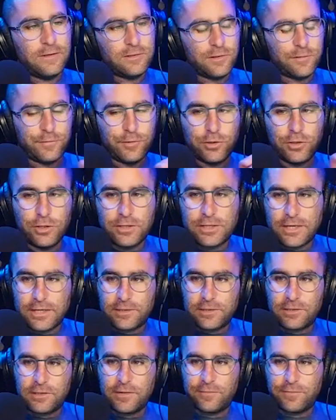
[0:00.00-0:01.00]
So if you look at
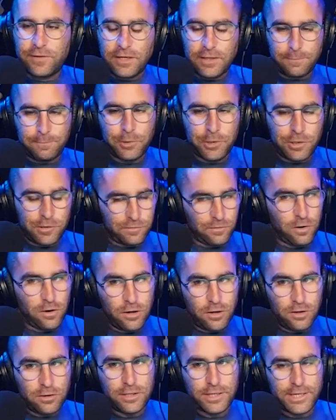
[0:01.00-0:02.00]
if they put this
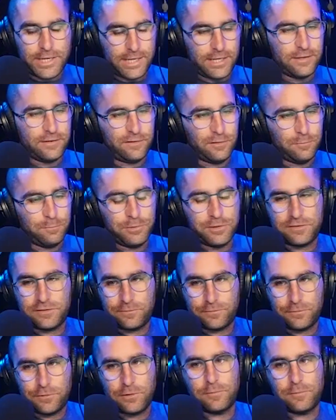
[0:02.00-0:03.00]
all like in the simplest
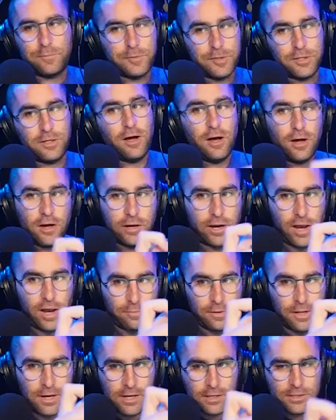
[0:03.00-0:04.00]
of terms, put it on a
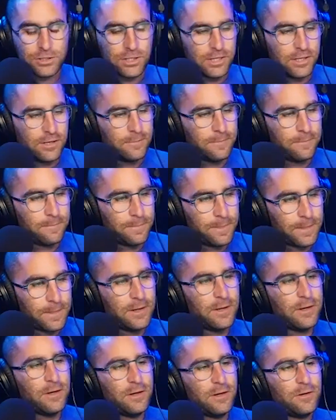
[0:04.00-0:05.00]
blockchain,
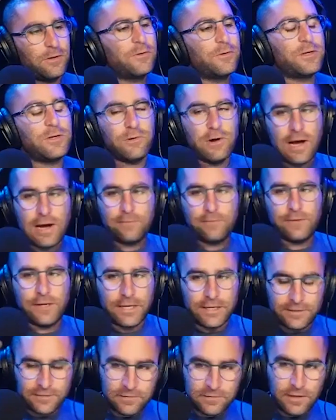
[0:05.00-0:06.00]
when you have
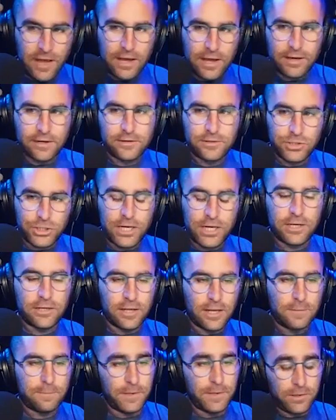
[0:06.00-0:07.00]
like a static chain
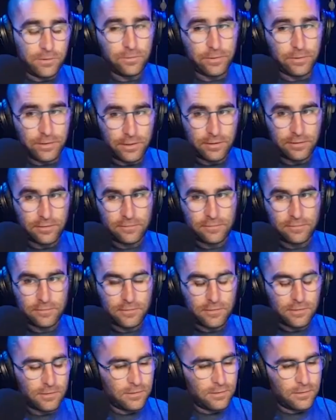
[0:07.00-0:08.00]
like Bitcoin is,
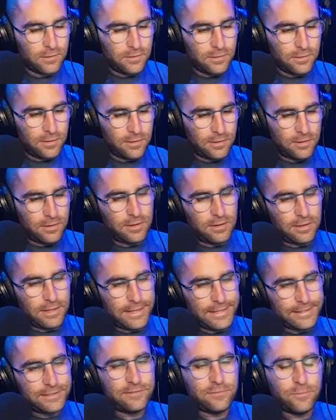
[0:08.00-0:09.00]

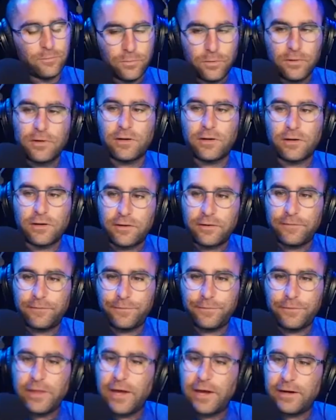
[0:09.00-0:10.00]
it doesn't work
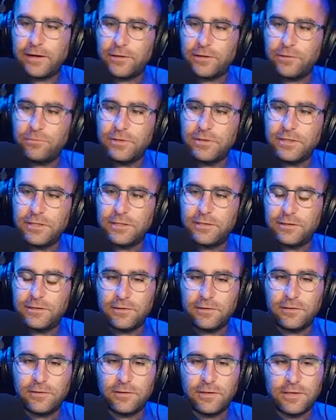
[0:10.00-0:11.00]
for that. You
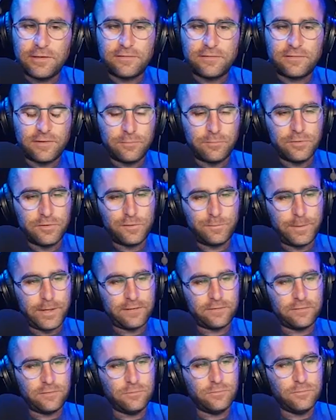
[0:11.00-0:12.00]
need, in some
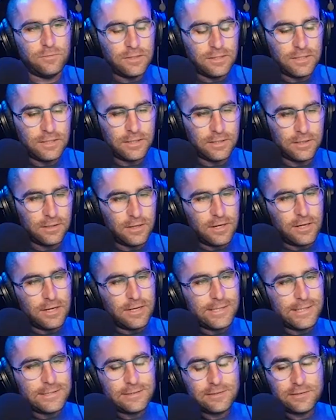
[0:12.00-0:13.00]
respects, you need
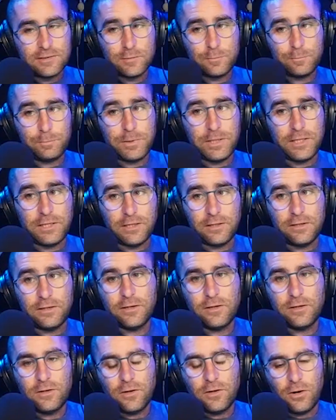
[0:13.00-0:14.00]
speed
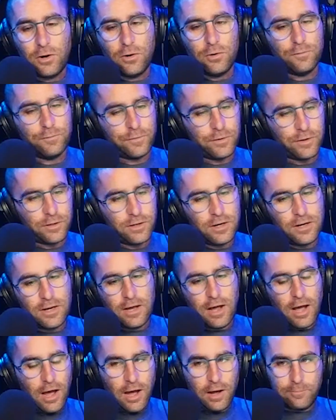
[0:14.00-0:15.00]
over
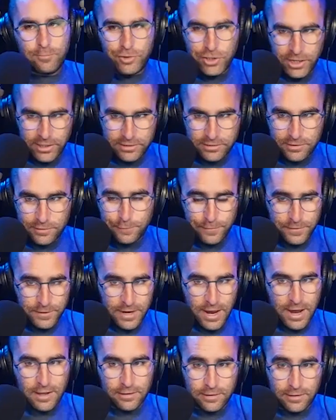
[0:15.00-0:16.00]
objective
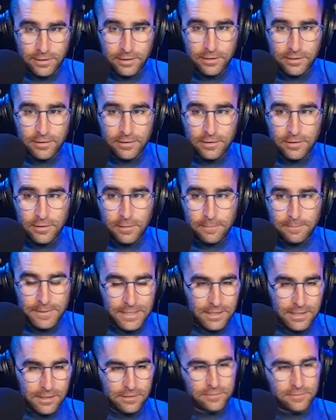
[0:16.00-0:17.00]
finality
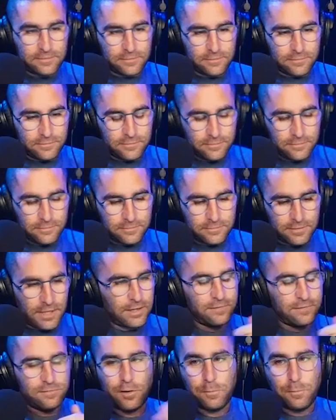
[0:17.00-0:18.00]
because then
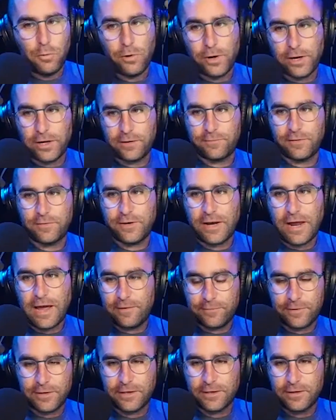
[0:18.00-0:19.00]
there's no point of even
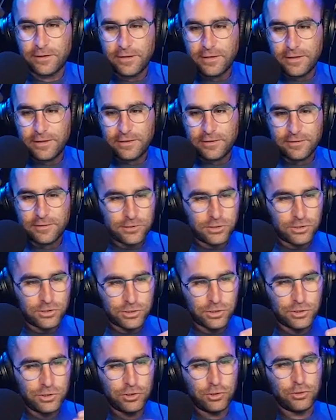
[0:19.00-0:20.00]
having
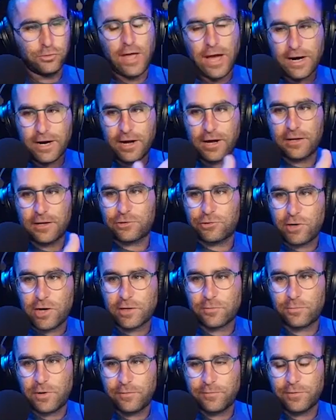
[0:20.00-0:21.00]
to do that
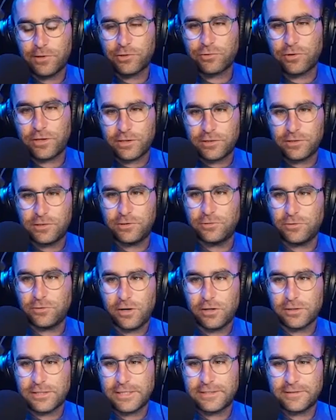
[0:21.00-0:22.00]
contract, whatever you're trying to do.
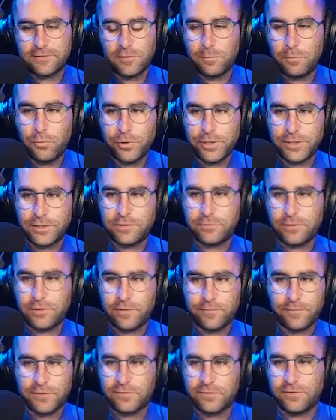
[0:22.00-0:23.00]
All it does no point to it
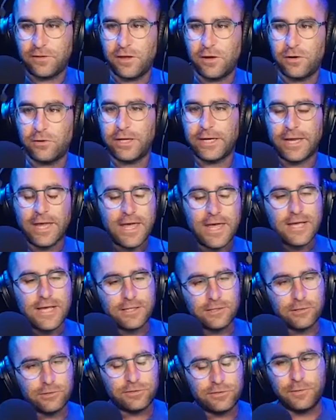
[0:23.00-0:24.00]
if it's slow. Like
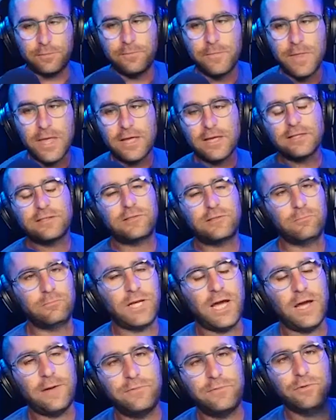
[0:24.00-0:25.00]
there are some
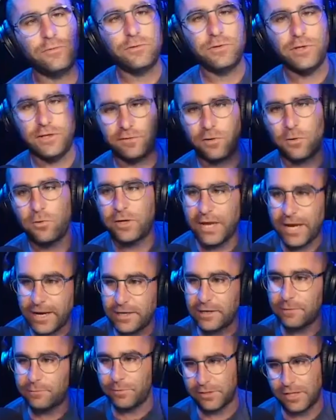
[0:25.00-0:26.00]
sometimes you it's
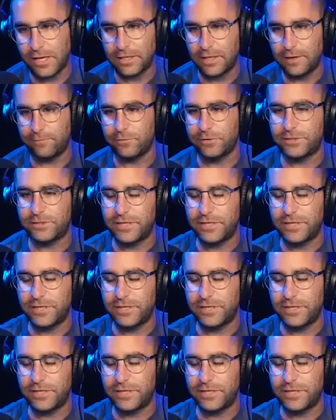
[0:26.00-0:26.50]
okay to bring yeah, that lever